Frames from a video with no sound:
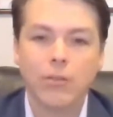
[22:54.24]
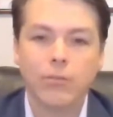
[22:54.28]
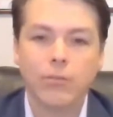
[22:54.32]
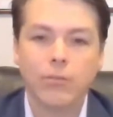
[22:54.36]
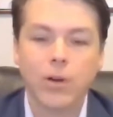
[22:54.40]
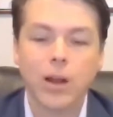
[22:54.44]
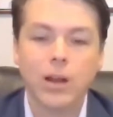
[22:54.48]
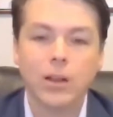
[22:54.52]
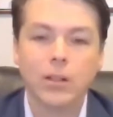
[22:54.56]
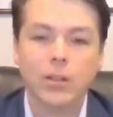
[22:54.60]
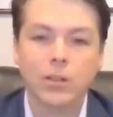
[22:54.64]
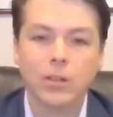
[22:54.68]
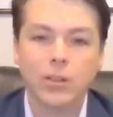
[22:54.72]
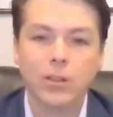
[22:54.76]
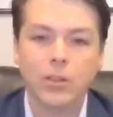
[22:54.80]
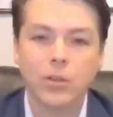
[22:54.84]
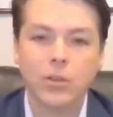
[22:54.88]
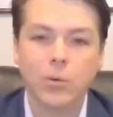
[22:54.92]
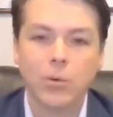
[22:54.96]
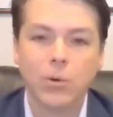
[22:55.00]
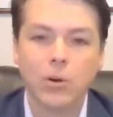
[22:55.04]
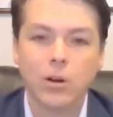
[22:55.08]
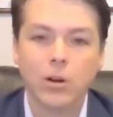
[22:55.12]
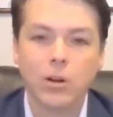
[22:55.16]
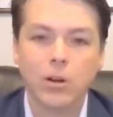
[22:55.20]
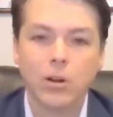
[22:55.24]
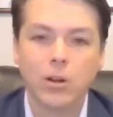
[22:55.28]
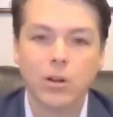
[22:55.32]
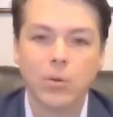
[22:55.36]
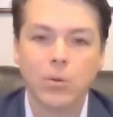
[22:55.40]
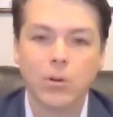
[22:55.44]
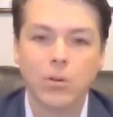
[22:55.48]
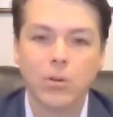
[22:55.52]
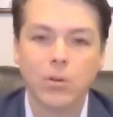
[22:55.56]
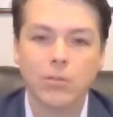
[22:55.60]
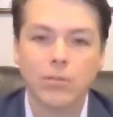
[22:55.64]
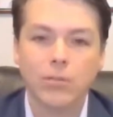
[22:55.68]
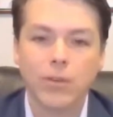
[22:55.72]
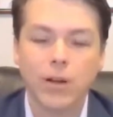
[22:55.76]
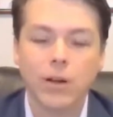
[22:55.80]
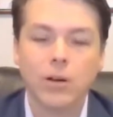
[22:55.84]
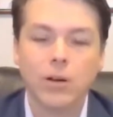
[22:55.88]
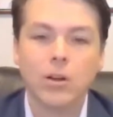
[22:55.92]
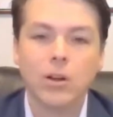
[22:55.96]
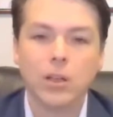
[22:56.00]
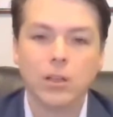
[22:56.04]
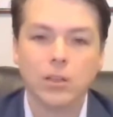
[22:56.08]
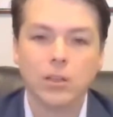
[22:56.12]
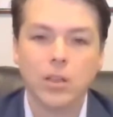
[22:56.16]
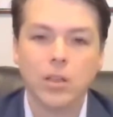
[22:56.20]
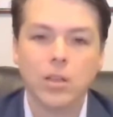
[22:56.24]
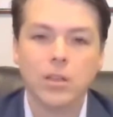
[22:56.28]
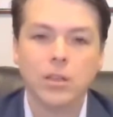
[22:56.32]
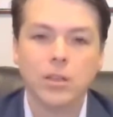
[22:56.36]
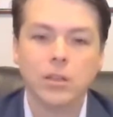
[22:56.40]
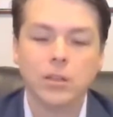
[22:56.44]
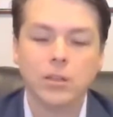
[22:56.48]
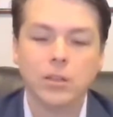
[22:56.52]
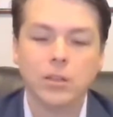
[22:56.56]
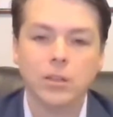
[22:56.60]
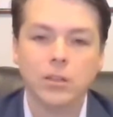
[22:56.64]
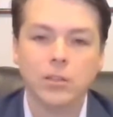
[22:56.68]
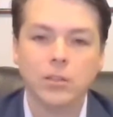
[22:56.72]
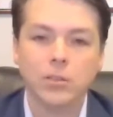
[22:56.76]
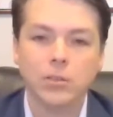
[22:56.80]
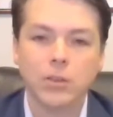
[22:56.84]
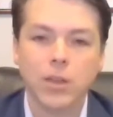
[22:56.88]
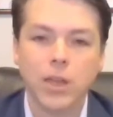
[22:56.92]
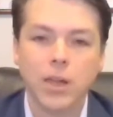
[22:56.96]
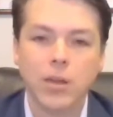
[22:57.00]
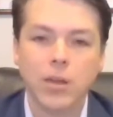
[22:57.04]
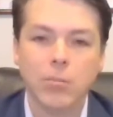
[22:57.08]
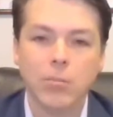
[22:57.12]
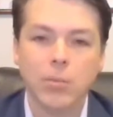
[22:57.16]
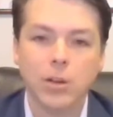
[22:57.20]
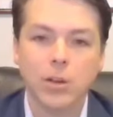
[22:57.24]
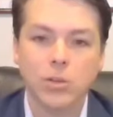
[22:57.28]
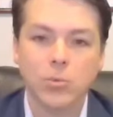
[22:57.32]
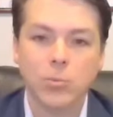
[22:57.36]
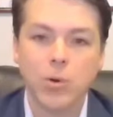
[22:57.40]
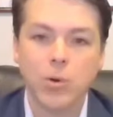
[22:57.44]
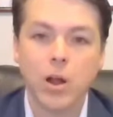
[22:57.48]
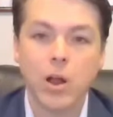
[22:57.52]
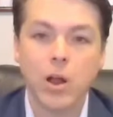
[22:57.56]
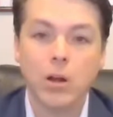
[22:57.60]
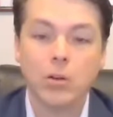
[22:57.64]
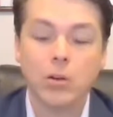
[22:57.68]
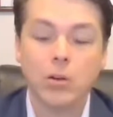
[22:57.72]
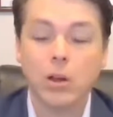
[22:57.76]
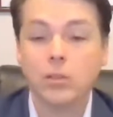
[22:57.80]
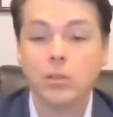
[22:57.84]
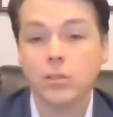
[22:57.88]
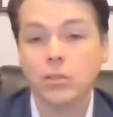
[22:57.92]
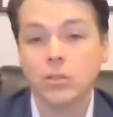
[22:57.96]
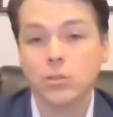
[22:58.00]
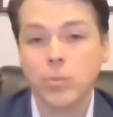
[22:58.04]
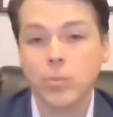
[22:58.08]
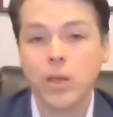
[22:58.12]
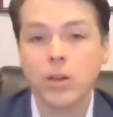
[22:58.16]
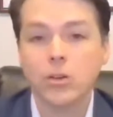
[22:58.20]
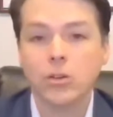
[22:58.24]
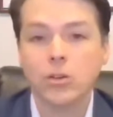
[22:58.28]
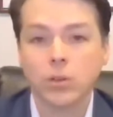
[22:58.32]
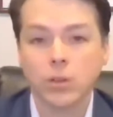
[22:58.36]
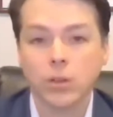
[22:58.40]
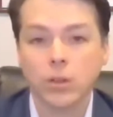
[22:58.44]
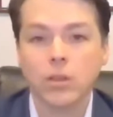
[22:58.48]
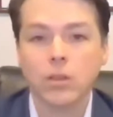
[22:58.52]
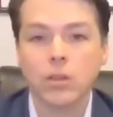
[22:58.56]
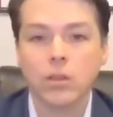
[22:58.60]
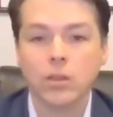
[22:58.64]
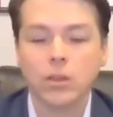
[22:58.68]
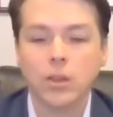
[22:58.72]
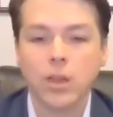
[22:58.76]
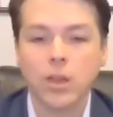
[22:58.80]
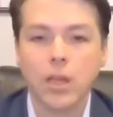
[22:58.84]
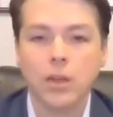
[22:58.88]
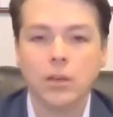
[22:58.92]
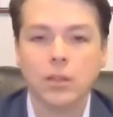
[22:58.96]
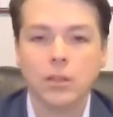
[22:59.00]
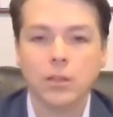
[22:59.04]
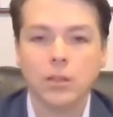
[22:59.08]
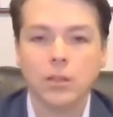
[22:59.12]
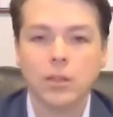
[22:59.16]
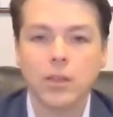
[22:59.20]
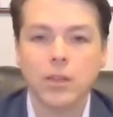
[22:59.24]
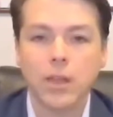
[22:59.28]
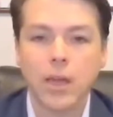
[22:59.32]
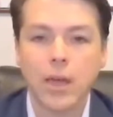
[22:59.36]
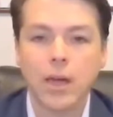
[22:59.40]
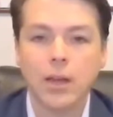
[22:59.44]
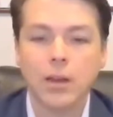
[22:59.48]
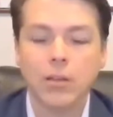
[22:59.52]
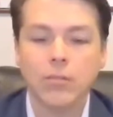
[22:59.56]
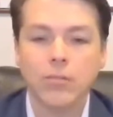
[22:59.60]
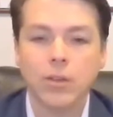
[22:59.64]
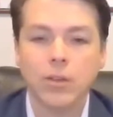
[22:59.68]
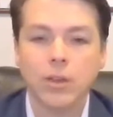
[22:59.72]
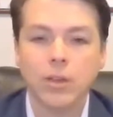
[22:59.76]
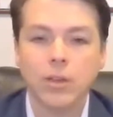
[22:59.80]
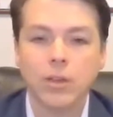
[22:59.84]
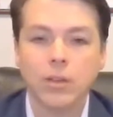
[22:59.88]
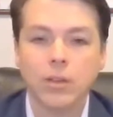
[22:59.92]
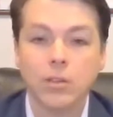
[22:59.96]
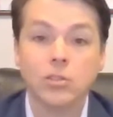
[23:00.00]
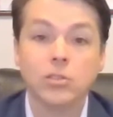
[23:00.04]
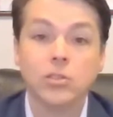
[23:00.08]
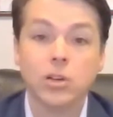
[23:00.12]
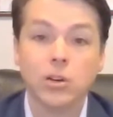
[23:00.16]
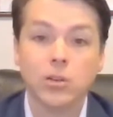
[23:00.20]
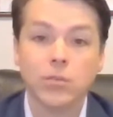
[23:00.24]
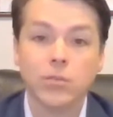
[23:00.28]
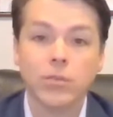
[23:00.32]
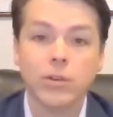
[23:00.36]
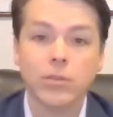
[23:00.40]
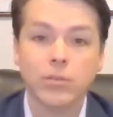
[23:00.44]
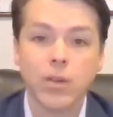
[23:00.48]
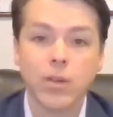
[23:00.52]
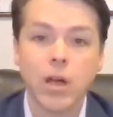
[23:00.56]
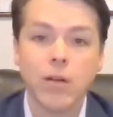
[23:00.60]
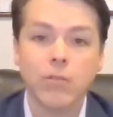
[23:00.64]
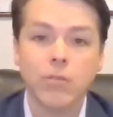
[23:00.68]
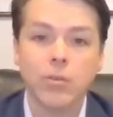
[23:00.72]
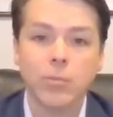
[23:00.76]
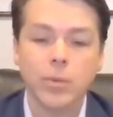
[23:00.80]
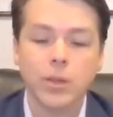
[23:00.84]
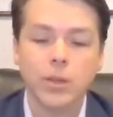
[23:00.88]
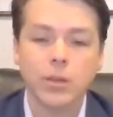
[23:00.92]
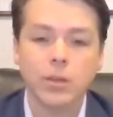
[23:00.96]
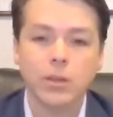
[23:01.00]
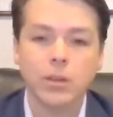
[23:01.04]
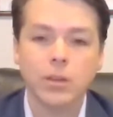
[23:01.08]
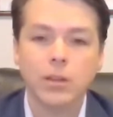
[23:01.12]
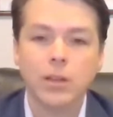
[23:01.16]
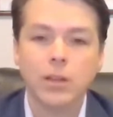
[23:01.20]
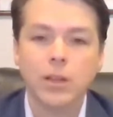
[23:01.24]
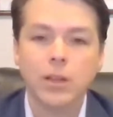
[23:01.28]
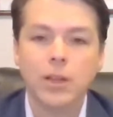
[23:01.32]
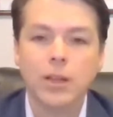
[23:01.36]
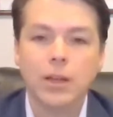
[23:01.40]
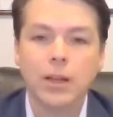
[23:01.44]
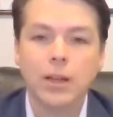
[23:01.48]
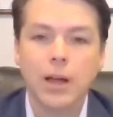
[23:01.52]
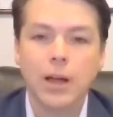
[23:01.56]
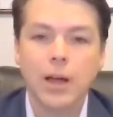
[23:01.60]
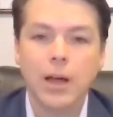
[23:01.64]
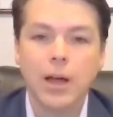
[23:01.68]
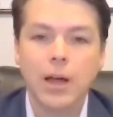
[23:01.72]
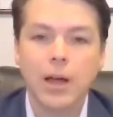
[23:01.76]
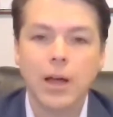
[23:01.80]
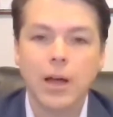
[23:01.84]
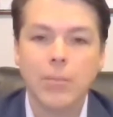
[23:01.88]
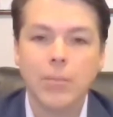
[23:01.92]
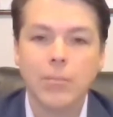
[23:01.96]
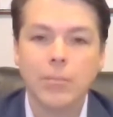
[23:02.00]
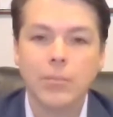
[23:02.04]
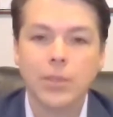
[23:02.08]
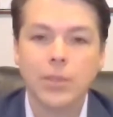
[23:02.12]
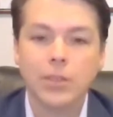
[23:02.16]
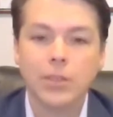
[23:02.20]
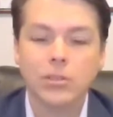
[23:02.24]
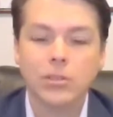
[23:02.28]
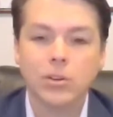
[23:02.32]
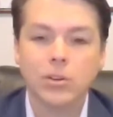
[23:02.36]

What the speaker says: frankly, you're very unlikely to get much progress, especially candidly out of a conservative government that